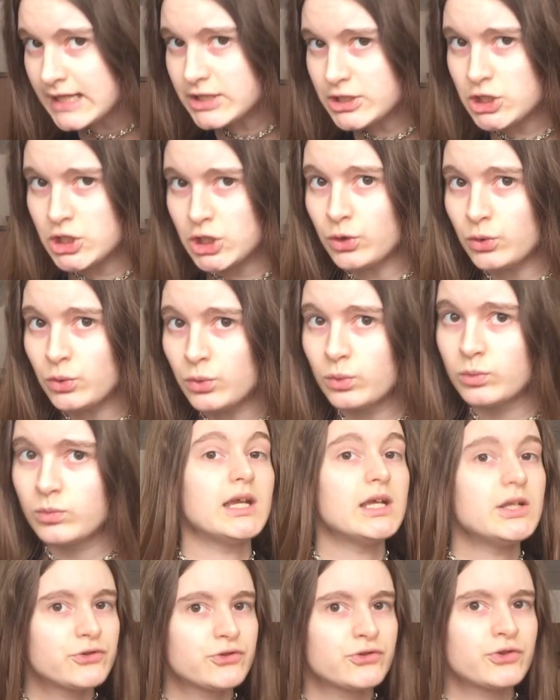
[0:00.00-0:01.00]
it to?
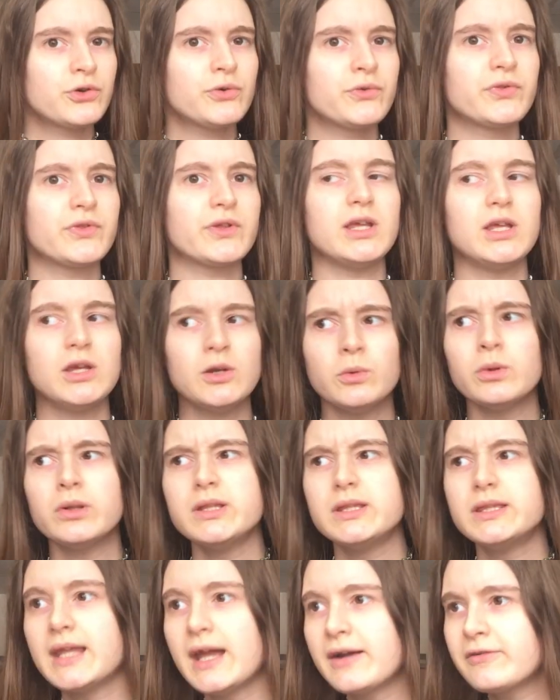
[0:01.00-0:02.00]
In truth, you will
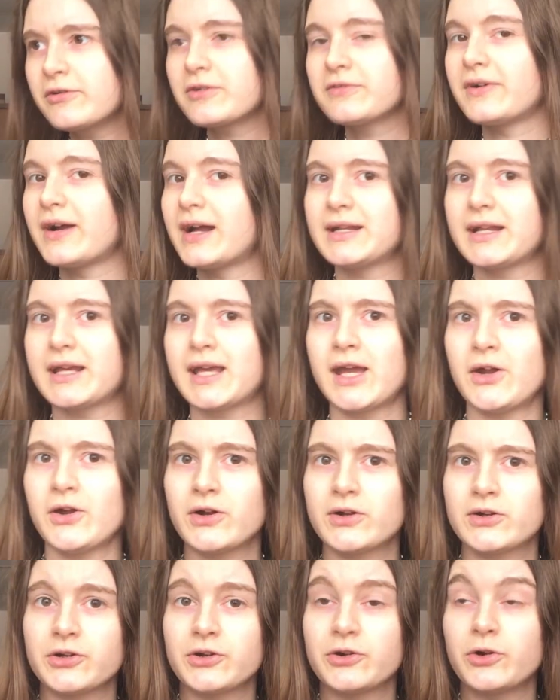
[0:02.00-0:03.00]
never find a
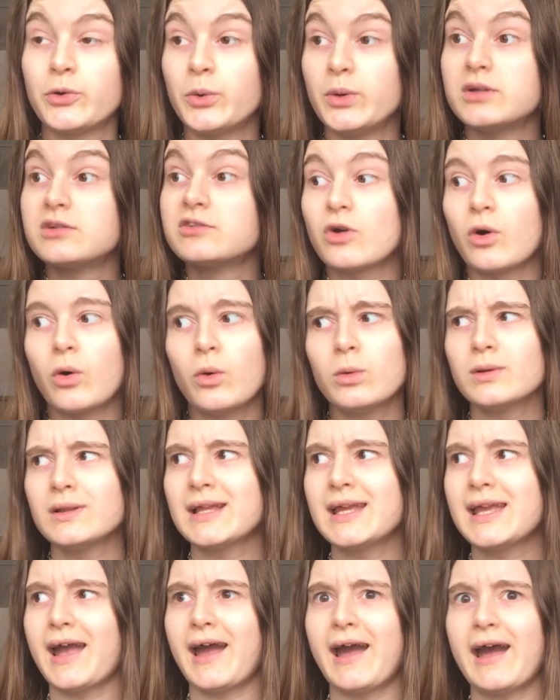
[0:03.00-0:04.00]
character who is
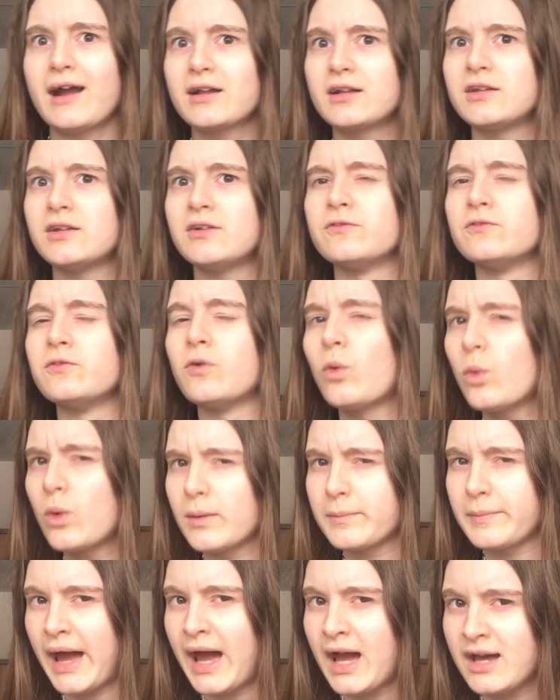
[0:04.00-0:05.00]
wholly active or
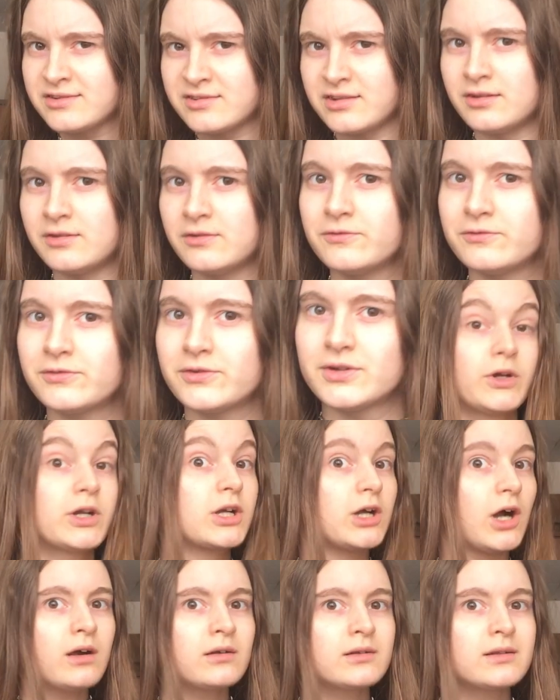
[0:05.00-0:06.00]
passive,
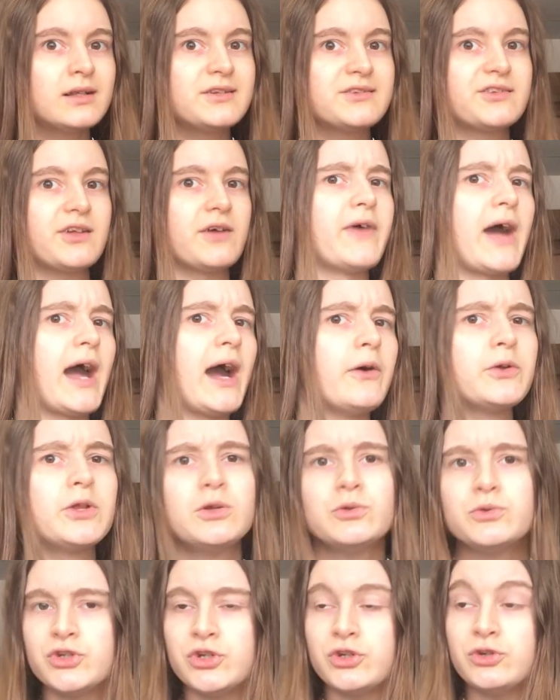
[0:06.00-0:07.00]
regardless of how
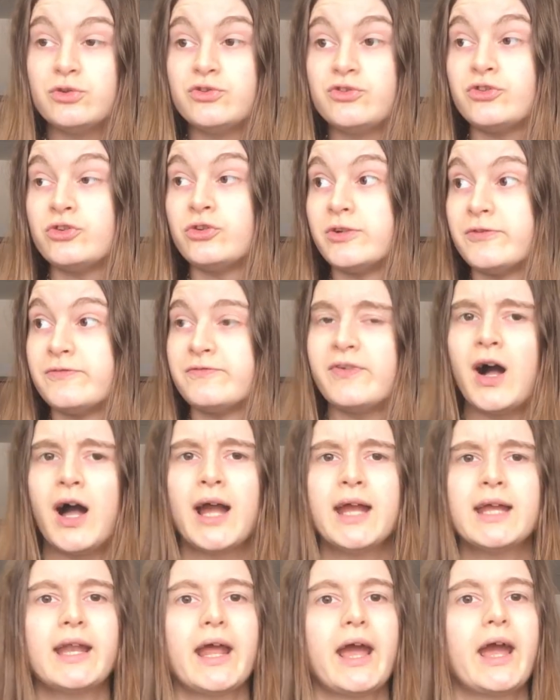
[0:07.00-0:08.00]
you choose to
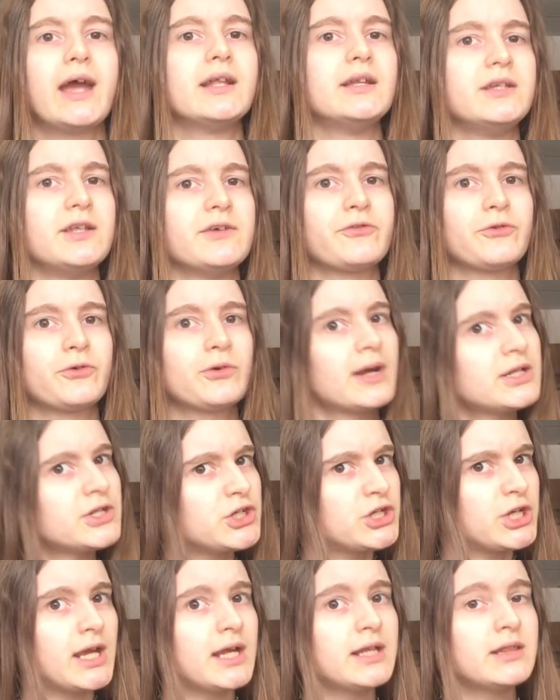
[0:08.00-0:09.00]
define and
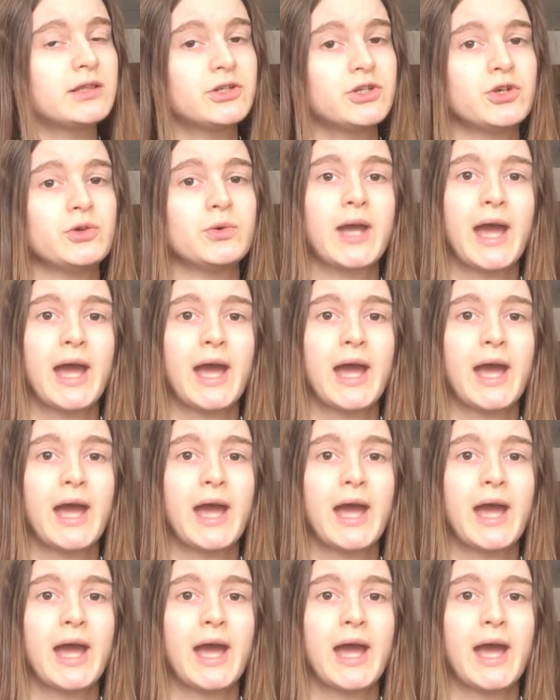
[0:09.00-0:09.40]
differentiate the two